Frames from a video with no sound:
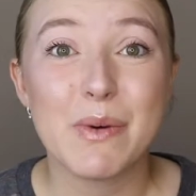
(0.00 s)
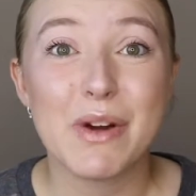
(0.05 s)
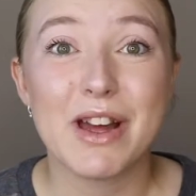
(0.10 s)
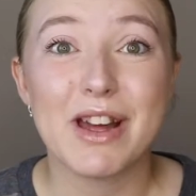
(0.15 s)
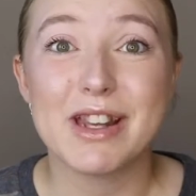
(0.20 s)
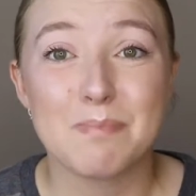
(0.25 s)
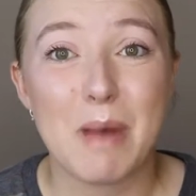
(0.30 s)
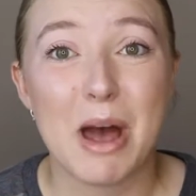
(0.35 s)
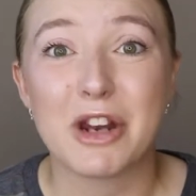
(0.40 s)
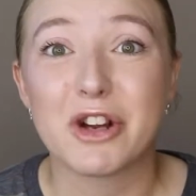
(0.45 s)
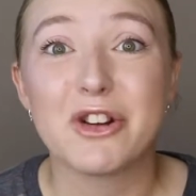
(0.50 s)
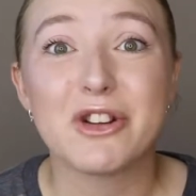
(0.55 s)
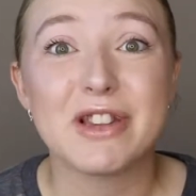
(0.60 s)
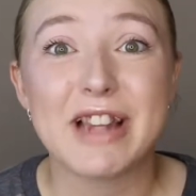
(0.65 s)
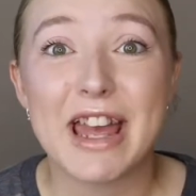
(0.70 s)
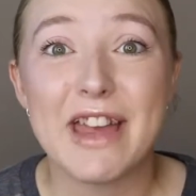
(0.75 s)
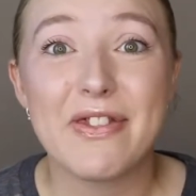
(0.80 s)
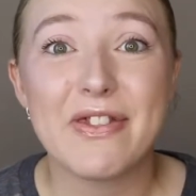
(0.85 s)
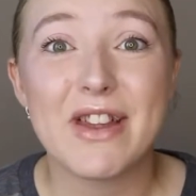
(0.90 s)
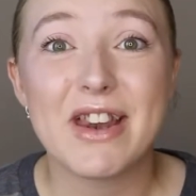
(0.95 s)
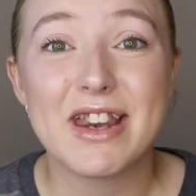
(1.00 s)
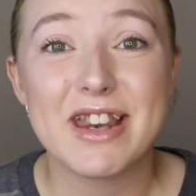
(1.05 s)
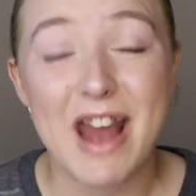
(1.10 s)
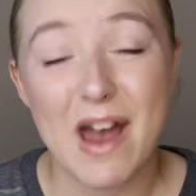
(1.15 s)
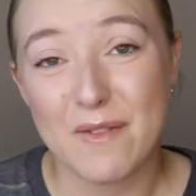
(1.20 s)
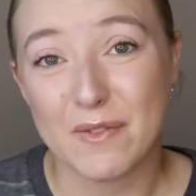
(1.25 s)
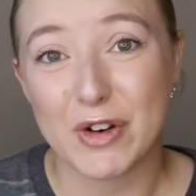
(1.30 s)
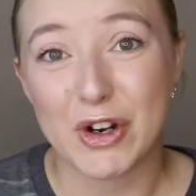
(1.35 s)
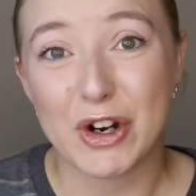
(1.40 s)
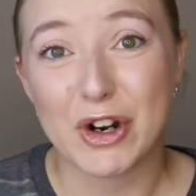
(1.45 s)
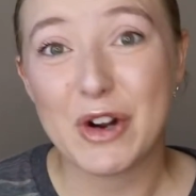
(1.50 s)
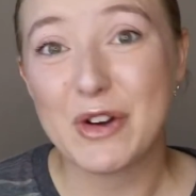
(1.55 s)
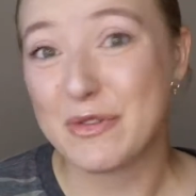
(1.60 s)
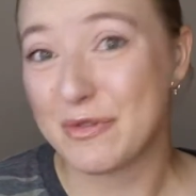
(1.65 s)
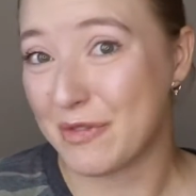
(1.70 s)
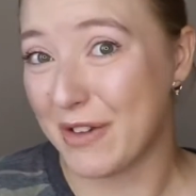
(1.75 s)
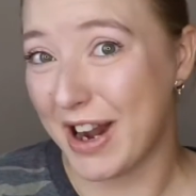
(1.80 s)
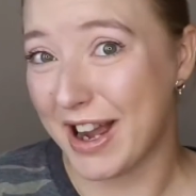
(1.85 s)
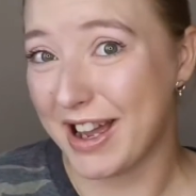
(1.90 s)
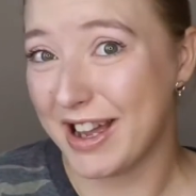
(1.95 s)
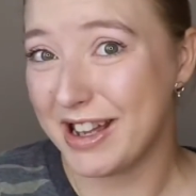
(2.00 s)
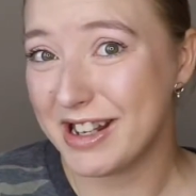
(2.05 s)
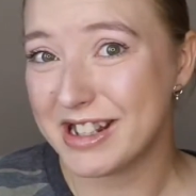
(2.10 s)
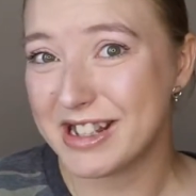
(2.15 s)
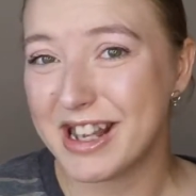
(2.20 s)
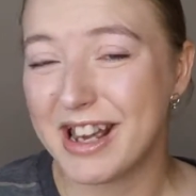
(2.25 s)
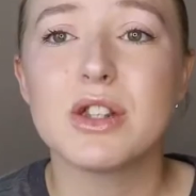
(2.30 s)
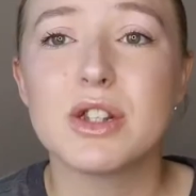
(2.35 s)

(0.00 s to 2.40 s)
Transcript: it. Better late than never, right?